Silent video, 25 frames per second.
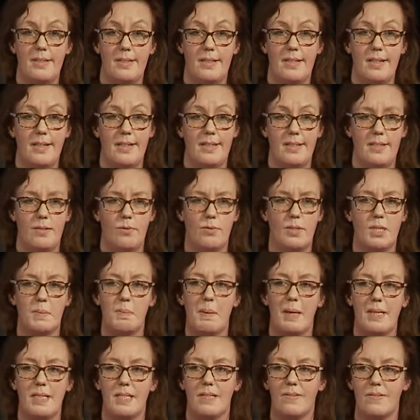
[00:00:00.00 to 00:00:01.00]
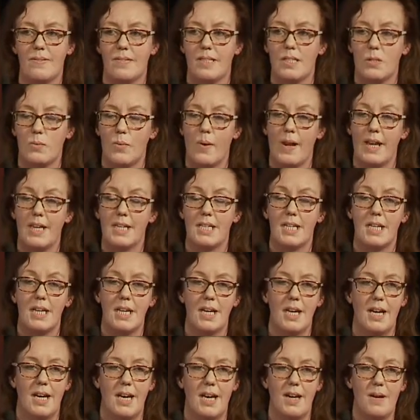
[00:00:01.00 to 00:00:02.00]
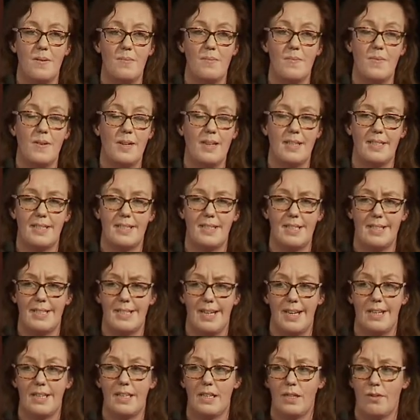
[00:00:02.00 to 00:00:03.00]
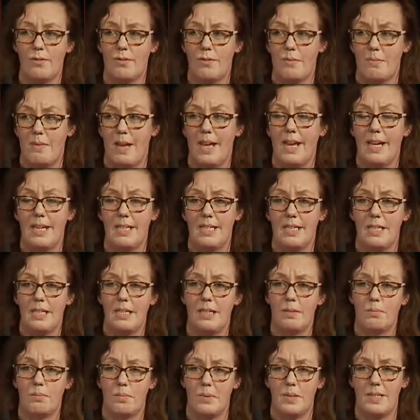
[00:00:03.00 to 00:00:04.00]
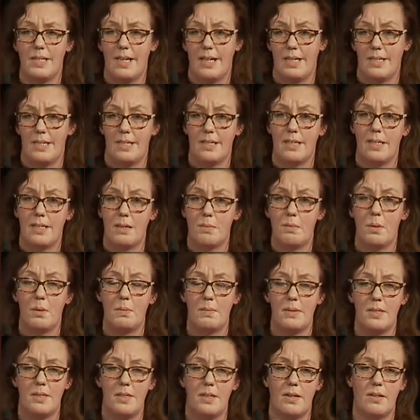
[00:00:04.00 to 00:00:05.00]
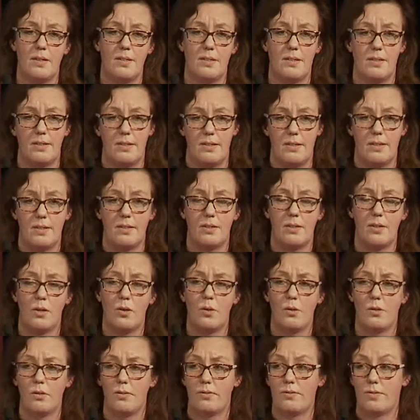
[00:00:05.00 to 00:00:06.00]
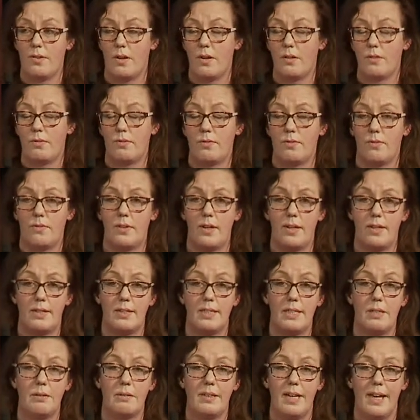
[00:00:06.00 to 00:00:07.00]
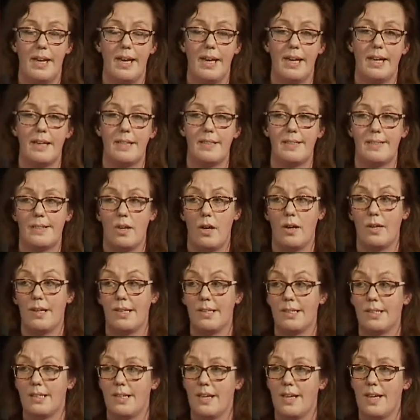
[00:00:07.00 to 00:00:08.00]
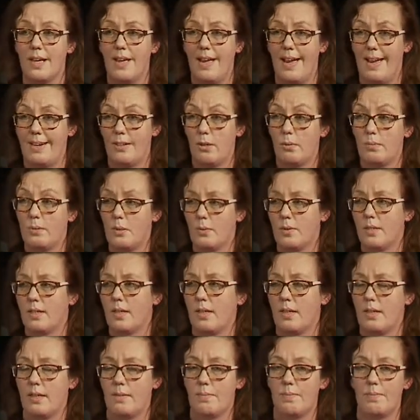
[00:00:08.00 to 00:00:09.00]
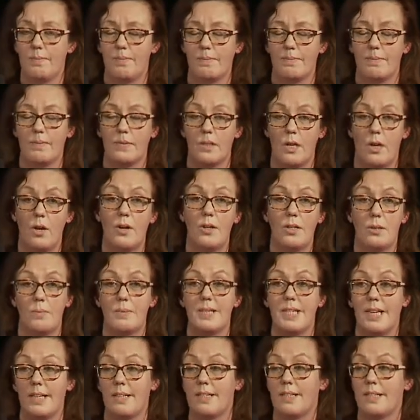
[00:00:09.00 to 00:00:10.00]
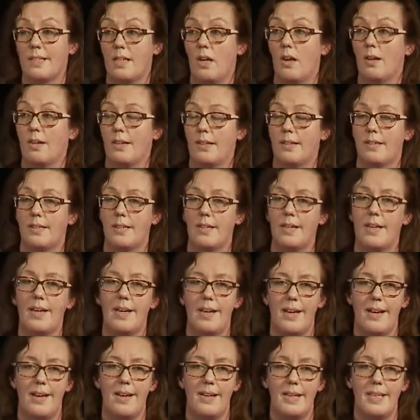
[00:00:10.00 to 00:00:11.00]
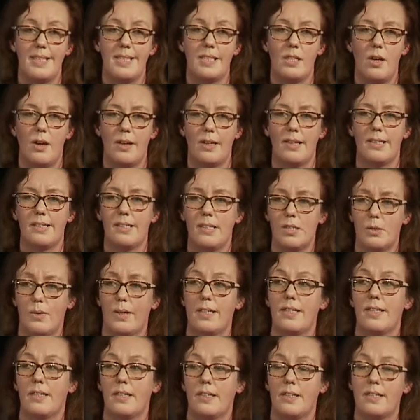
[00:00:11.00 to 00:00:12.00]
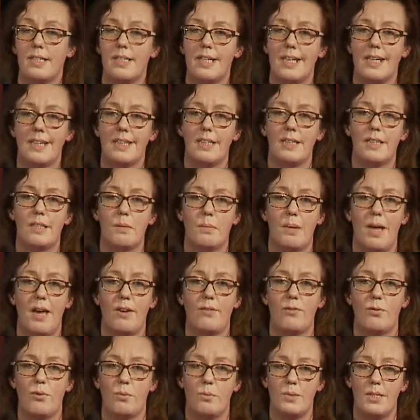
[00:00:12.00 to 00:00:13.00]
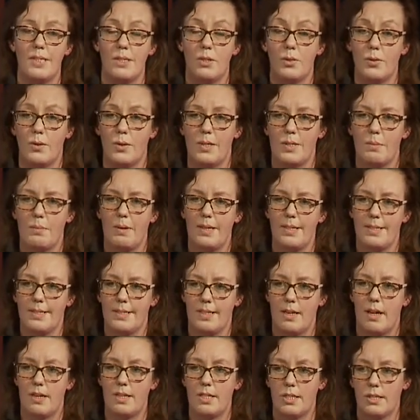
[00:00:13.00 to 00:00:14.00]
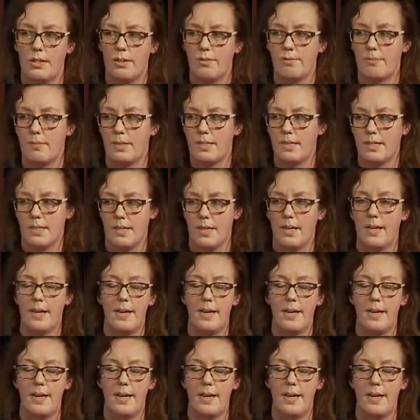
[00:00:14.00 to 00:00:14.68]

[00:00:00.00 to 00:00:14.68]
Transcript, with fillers: it is the responsiveness rate. Um, it's, it's anything from 80% at the moment on the, the whole of, of uh, the UK and Scotland, and up to um, 100% in Scotland. Uh, in Scotland in 2013, the platform was endorsed by the Scottish Government